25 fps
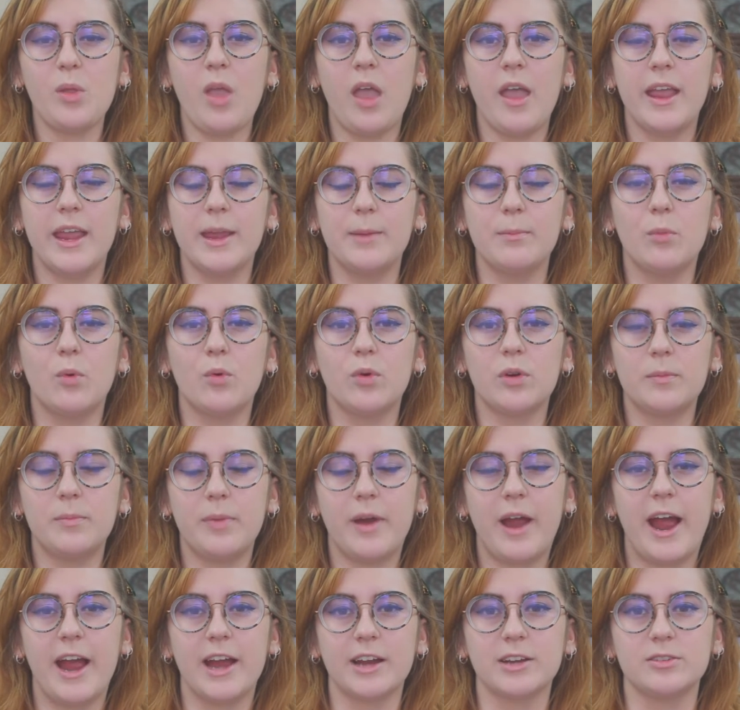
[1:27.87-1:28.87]
a more
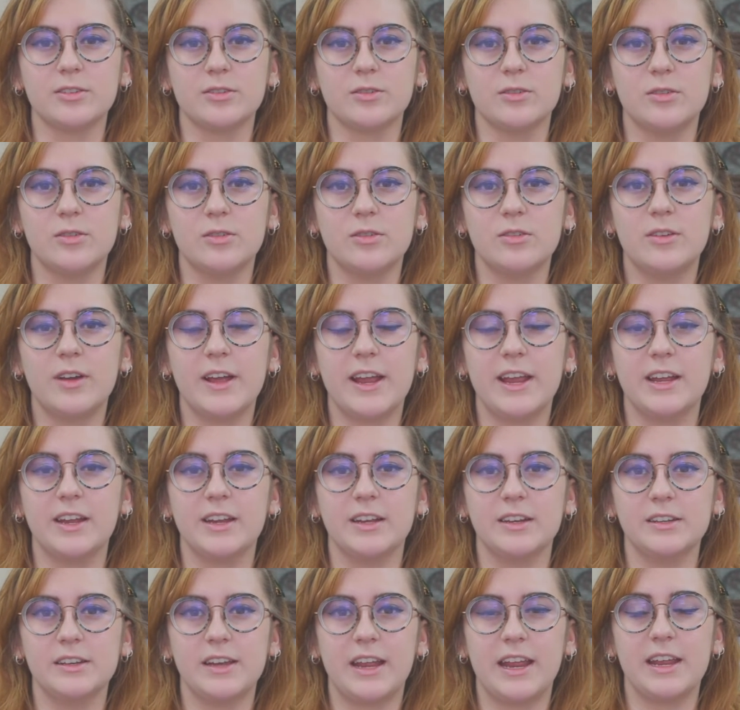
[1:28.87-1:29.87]
practical
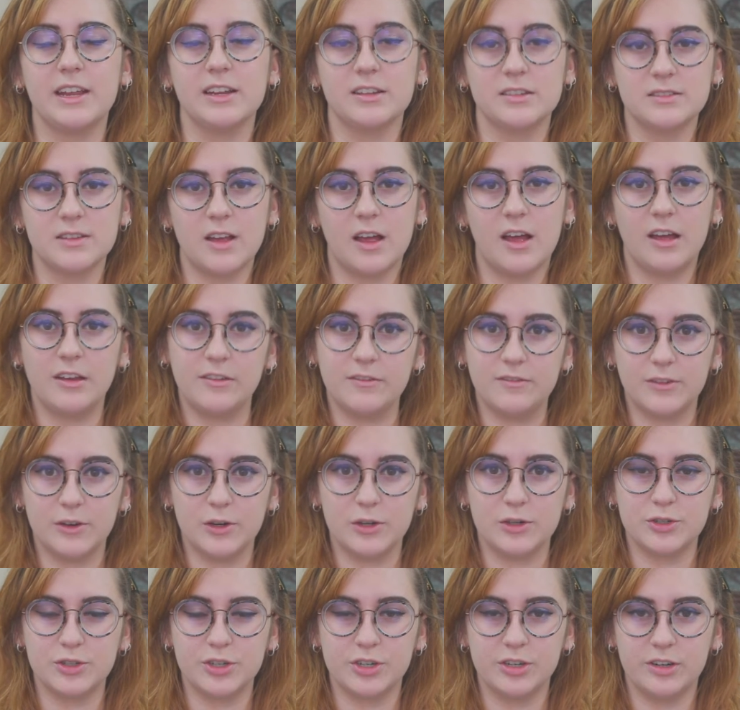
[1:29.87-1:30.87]
and hands-on
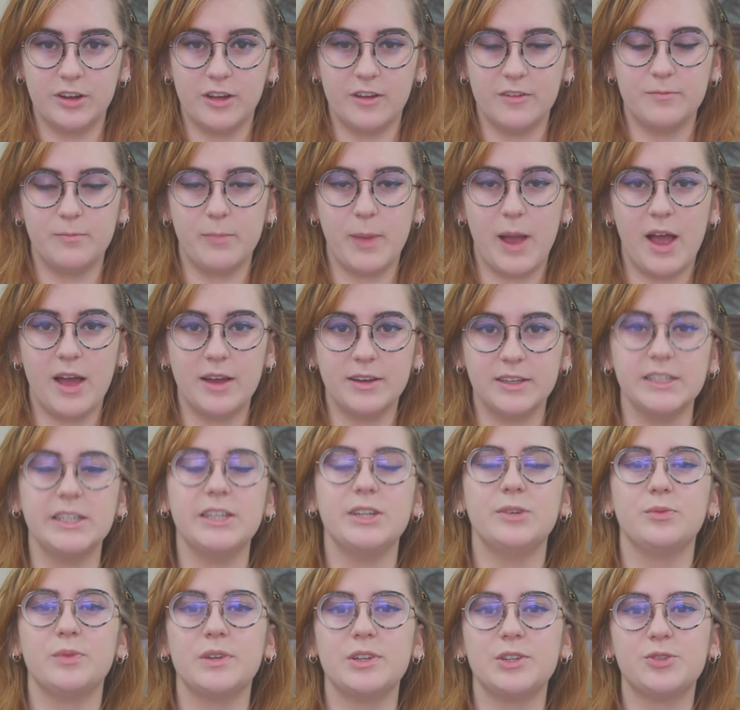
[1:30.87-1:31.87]
version of botany,
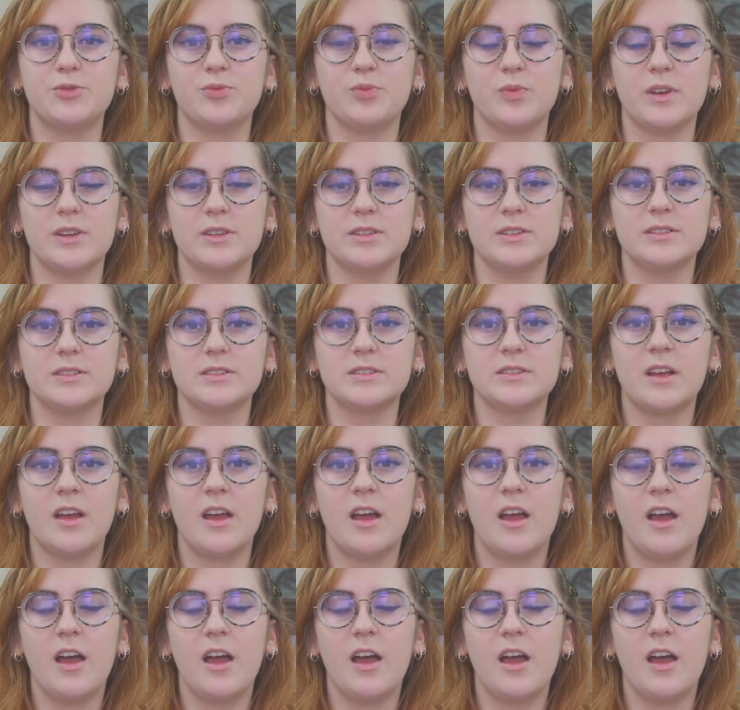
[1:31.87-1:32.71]
which was